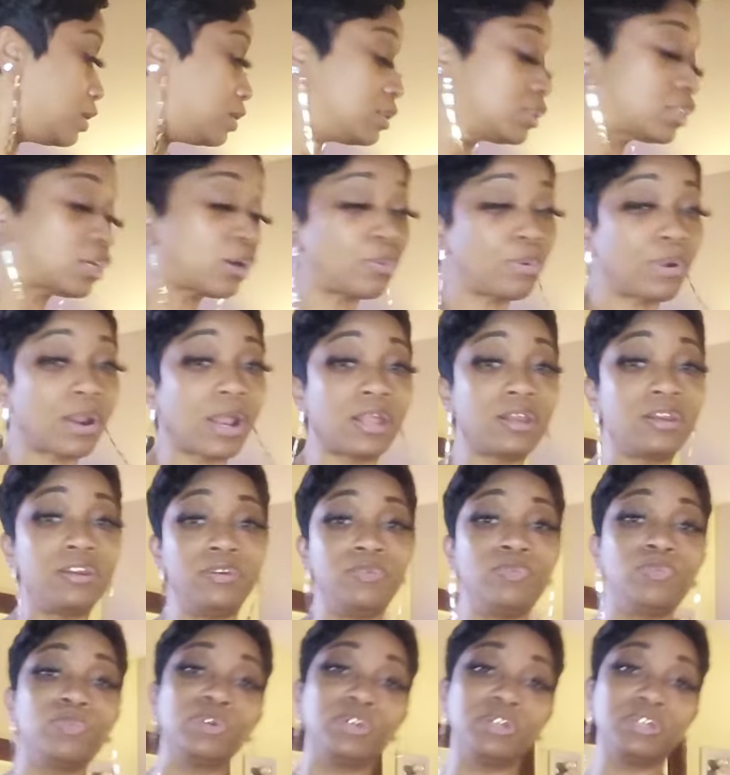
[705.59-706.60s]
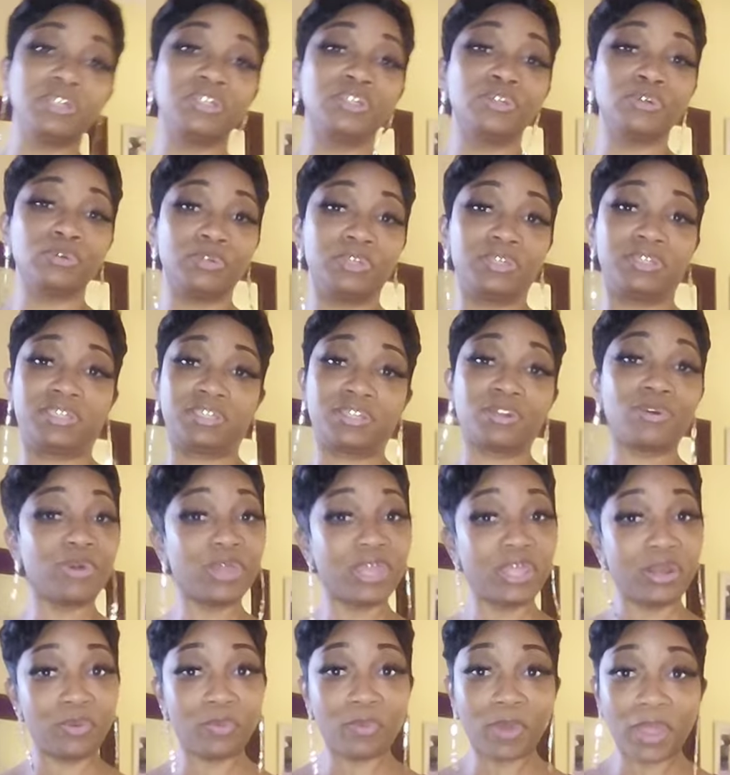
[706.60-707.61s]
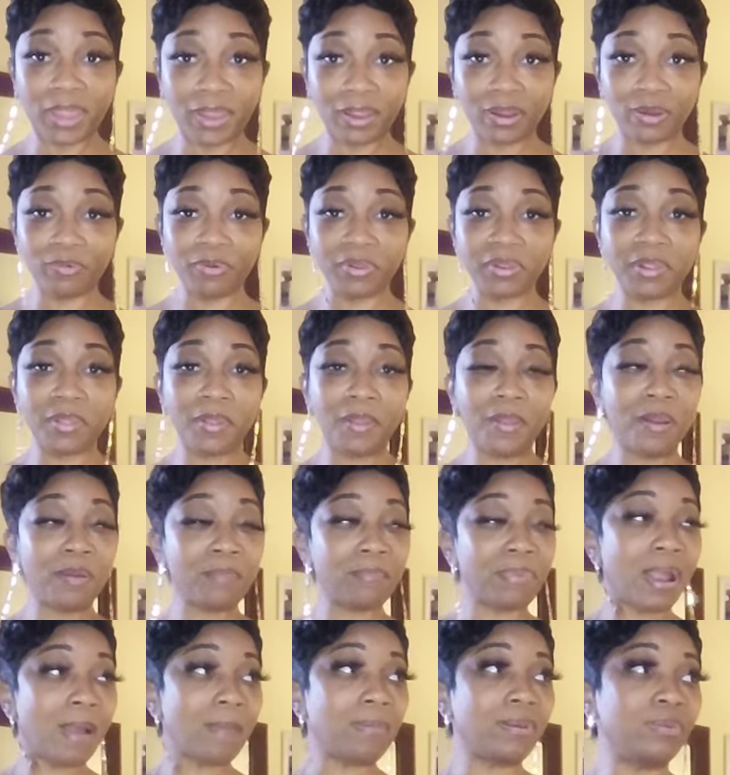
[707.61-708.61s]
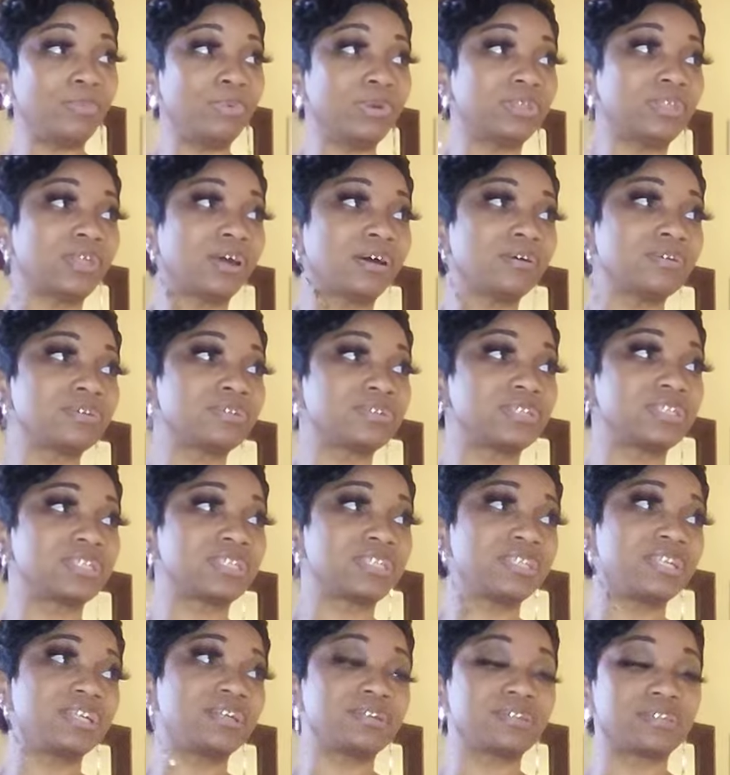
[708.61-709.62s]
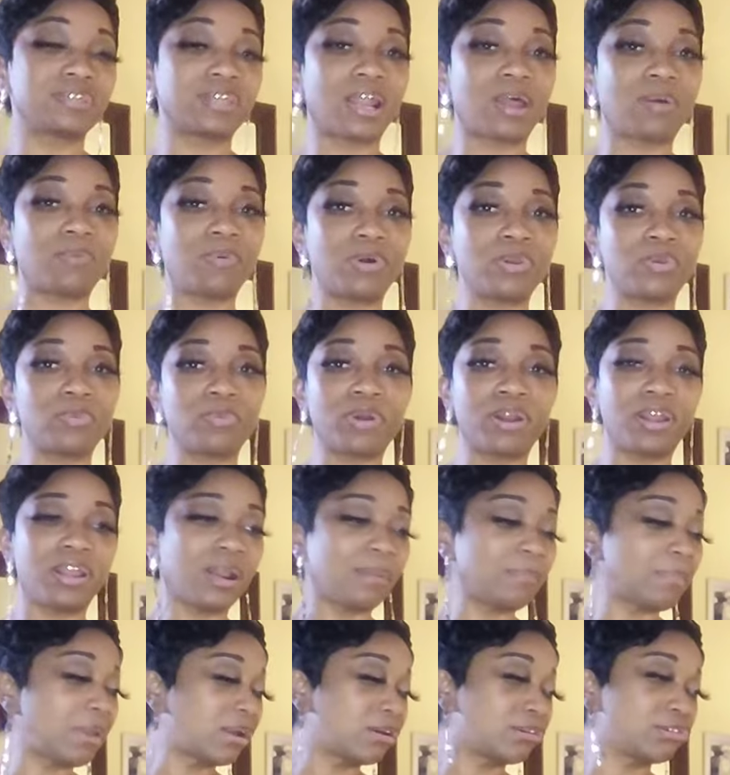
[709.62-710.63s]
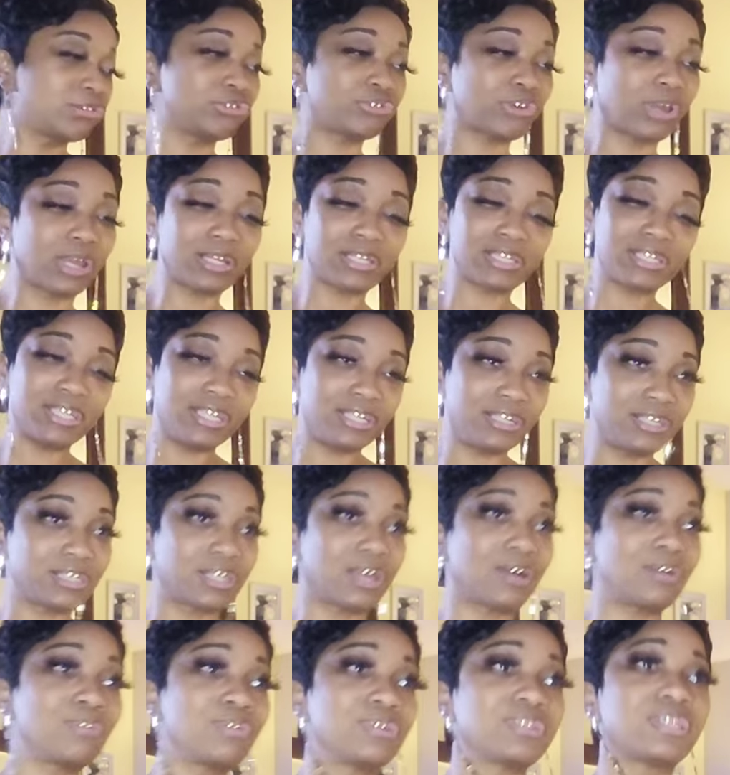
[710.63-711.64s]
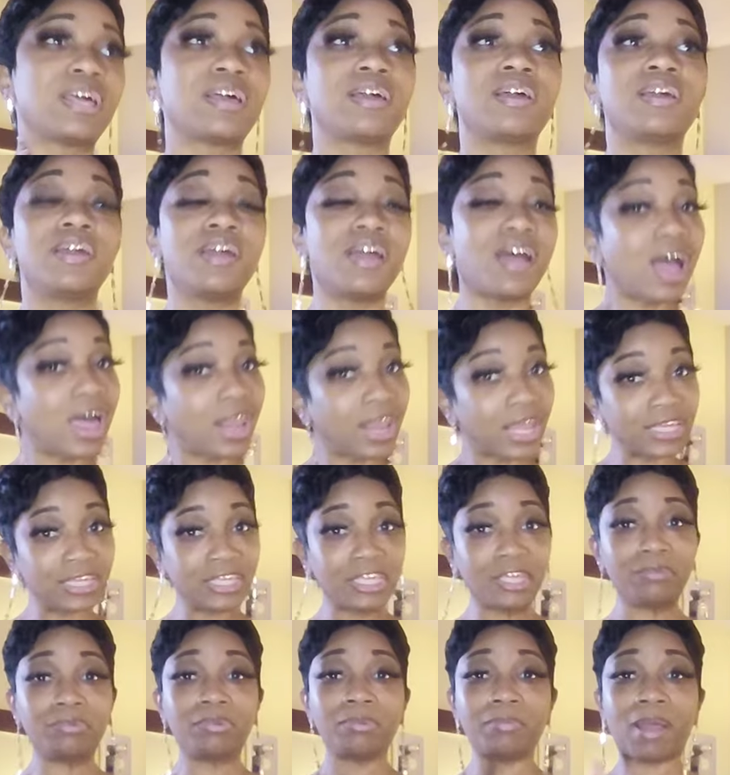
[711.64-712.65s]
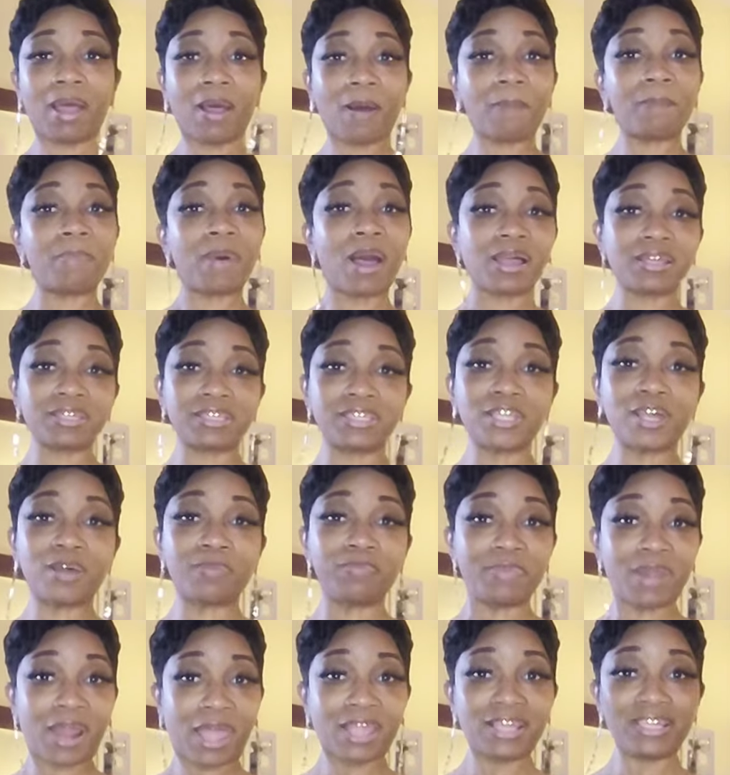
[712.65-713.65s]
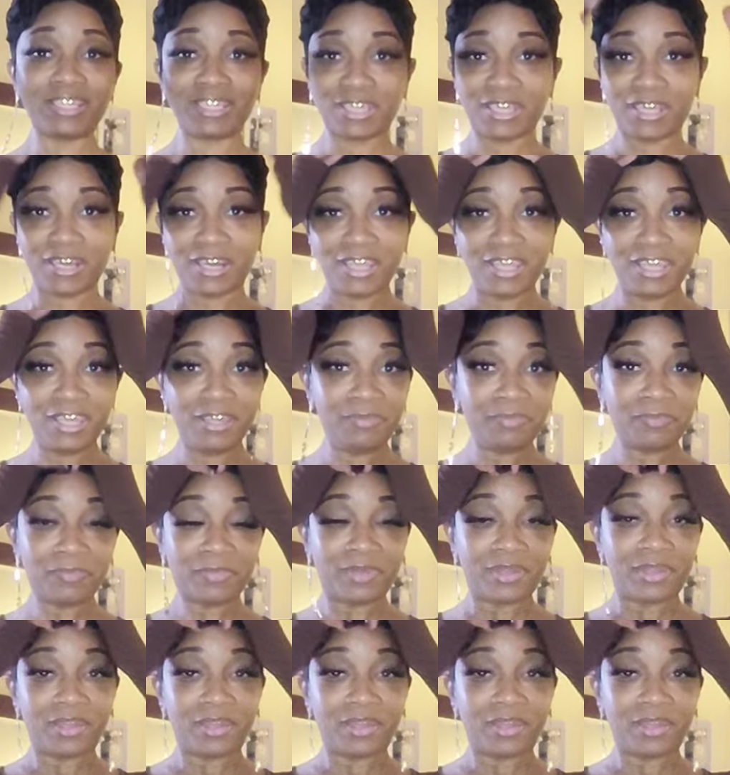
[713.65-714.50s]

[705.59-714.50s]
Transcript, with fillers: So what I would do is go ahead and wear it, probably with those the sneakers that I want to wear. And I'm not going to try the sneakers on because I, I like to keep them all boxed up nice and neat.